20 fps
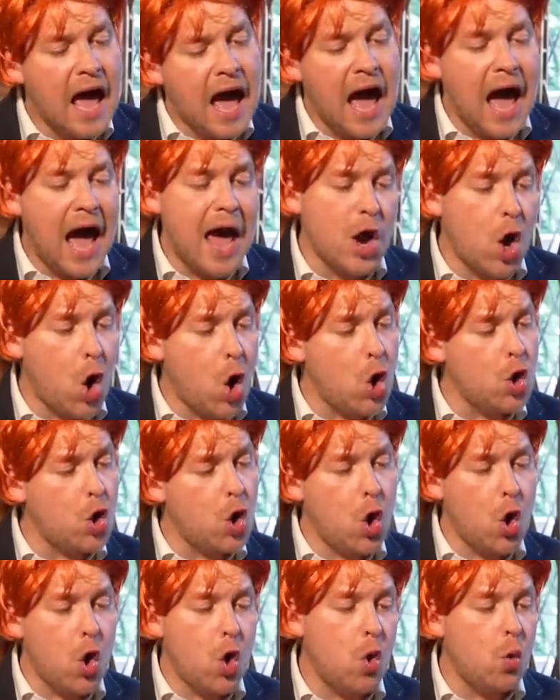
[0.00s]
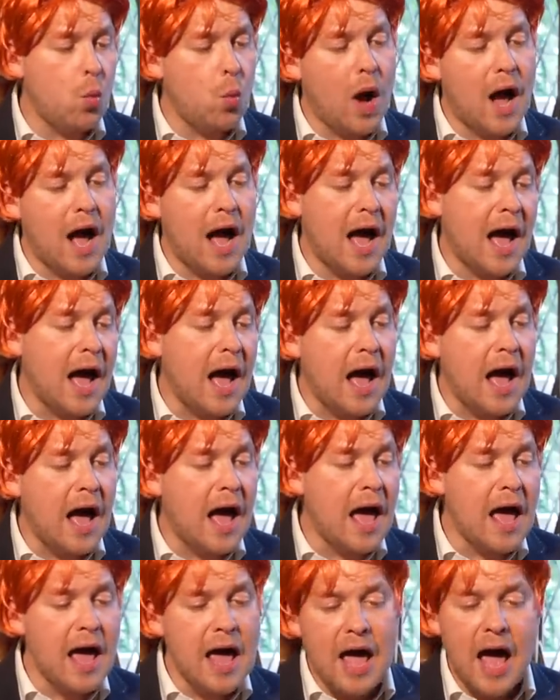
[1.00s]
I don't know
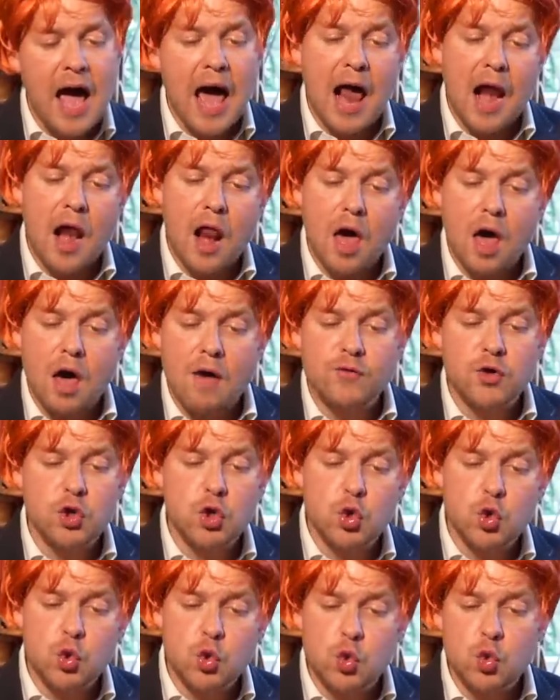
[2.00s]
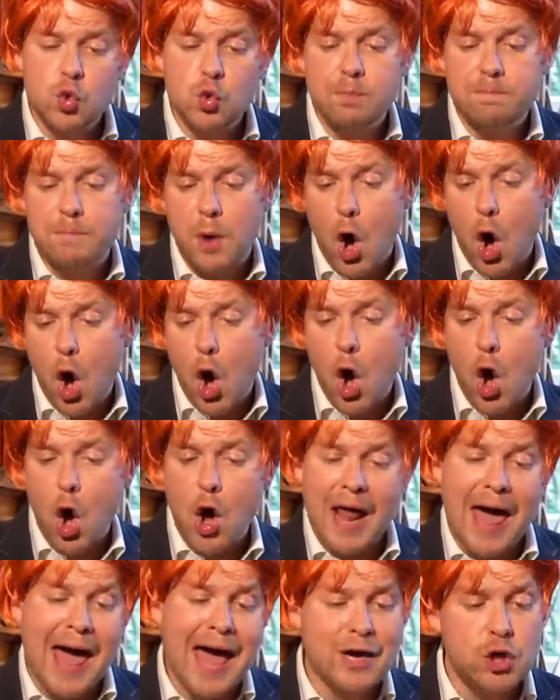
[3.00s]
why I love you,
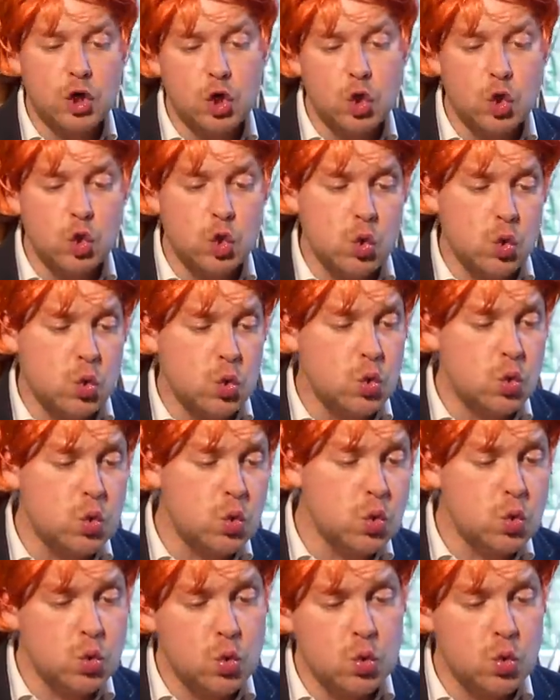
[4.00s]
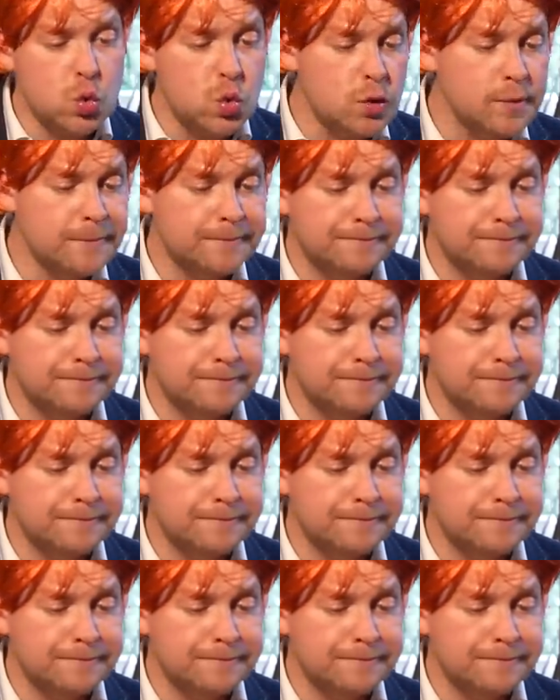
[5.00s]
but I do.